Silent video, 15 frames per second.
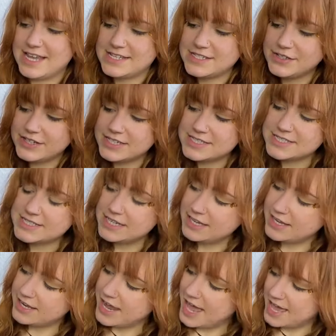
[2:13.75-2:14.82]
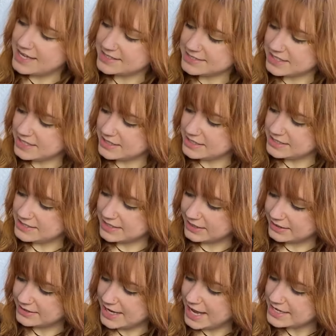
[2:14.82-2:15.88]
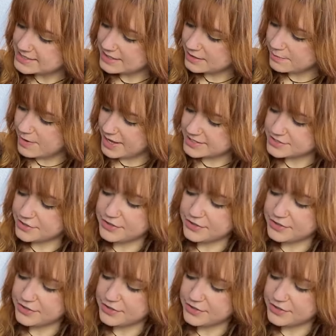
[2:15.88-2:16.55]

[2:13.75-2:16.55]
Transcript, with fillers: As you can see, it has these little ties in the back,